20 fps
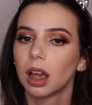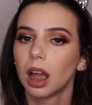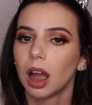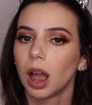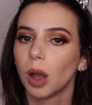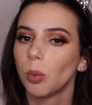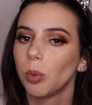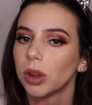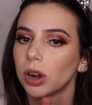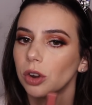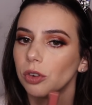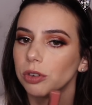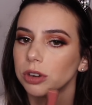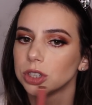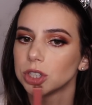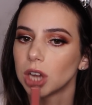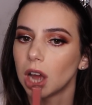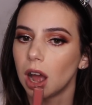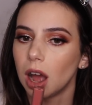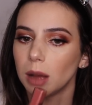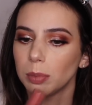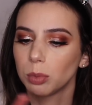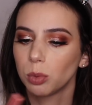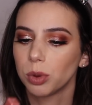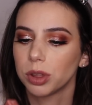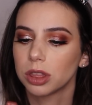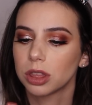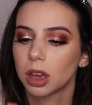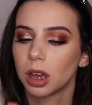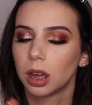I went over top
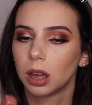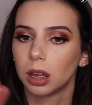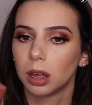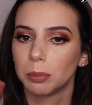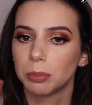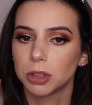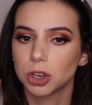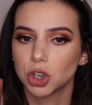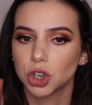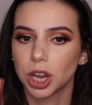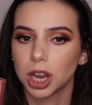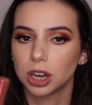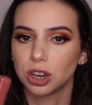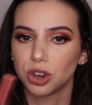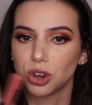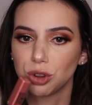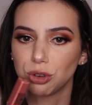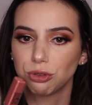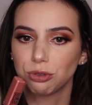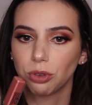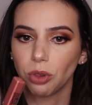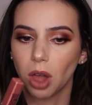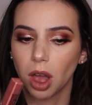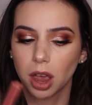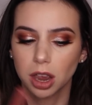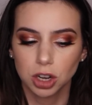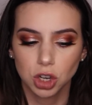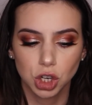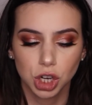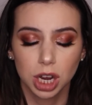with the shade Nude
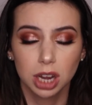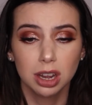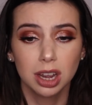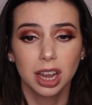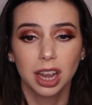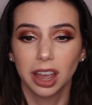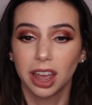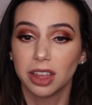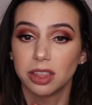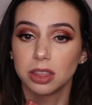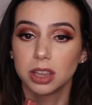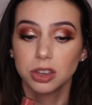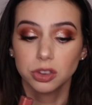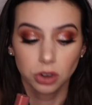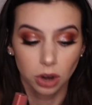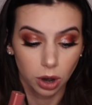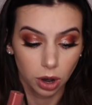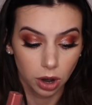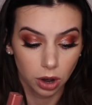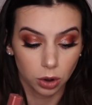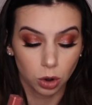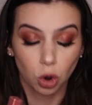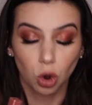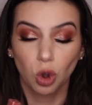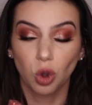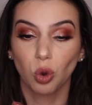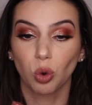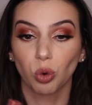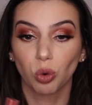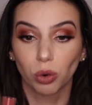Flush, and these are
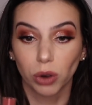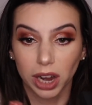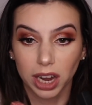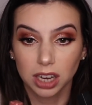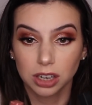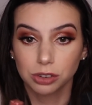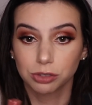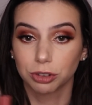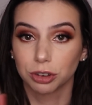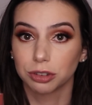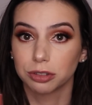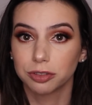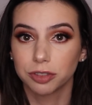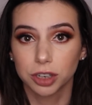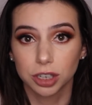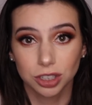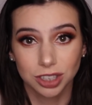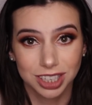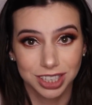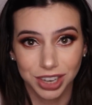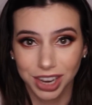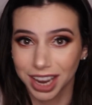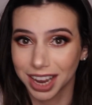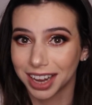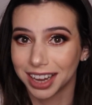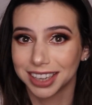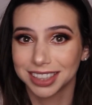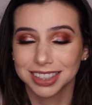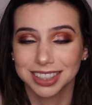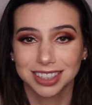great for first
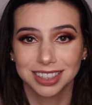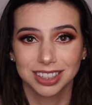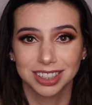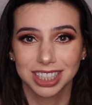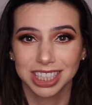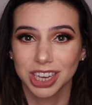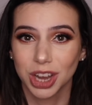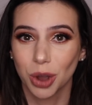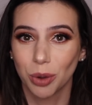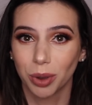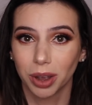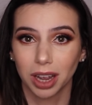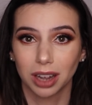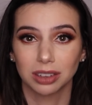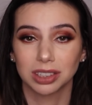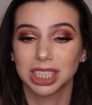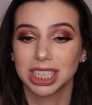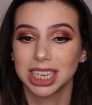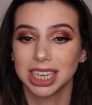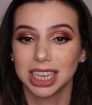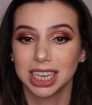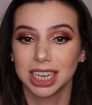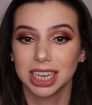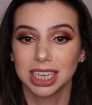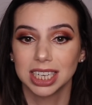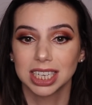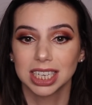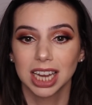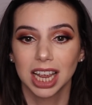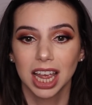dates, going out to
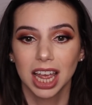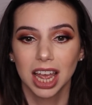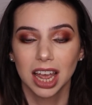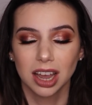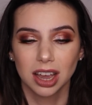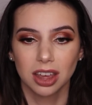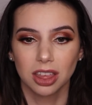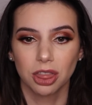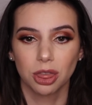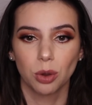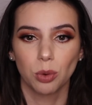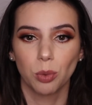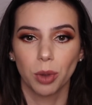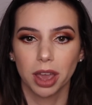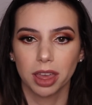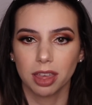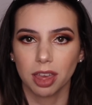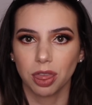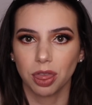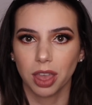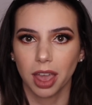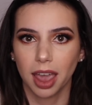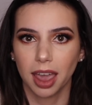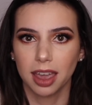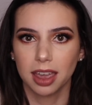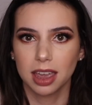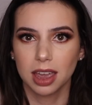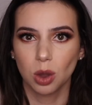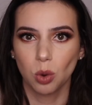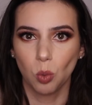eat. The way that
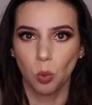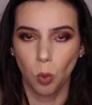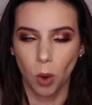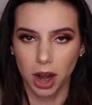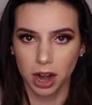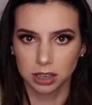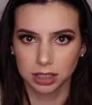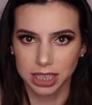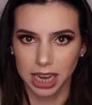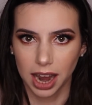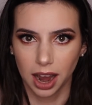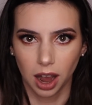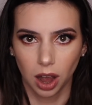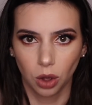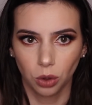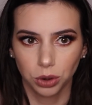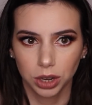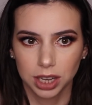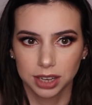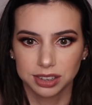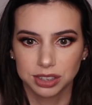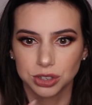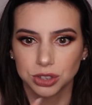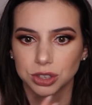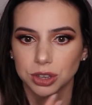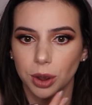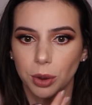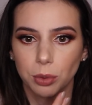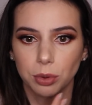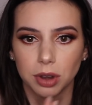they wear down is
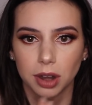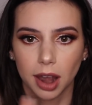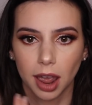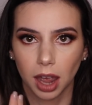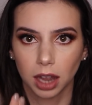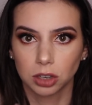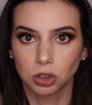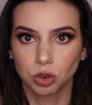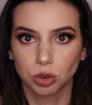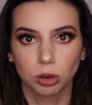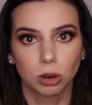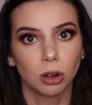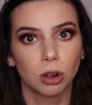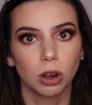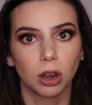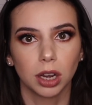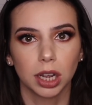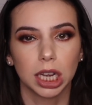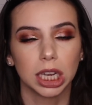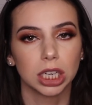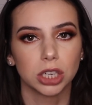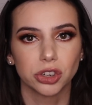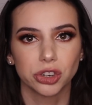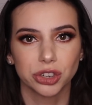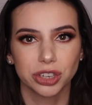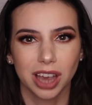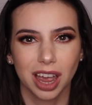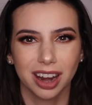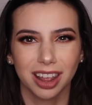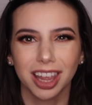so natural and
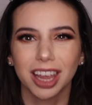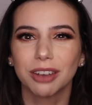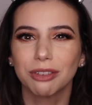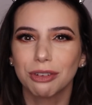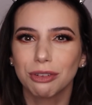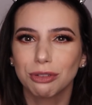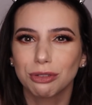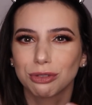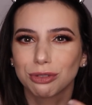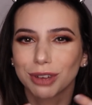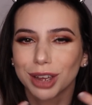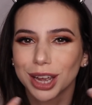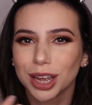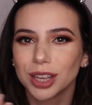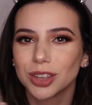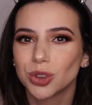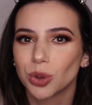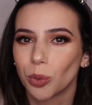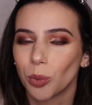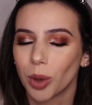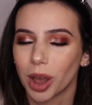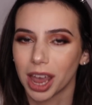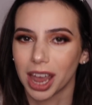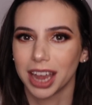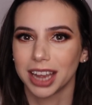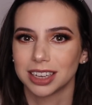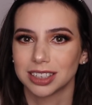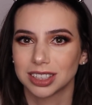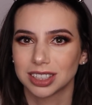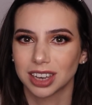just kind of like fades
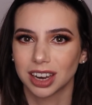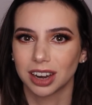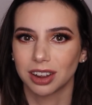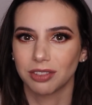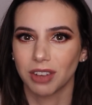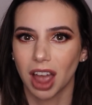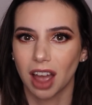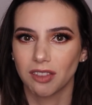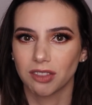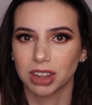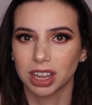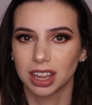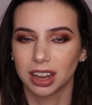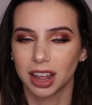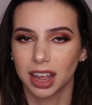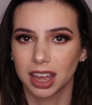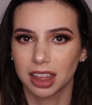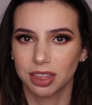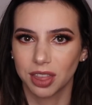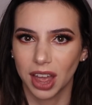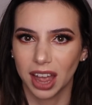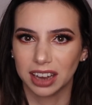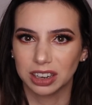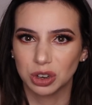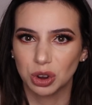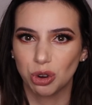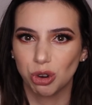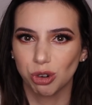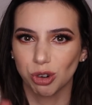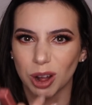away instead of having like
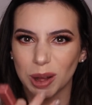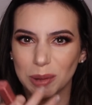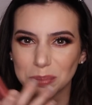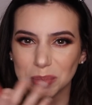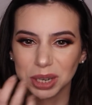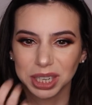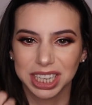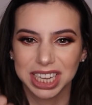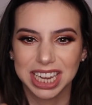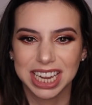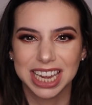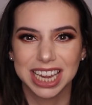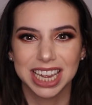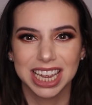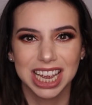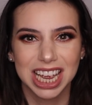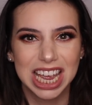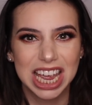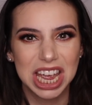that crumbly,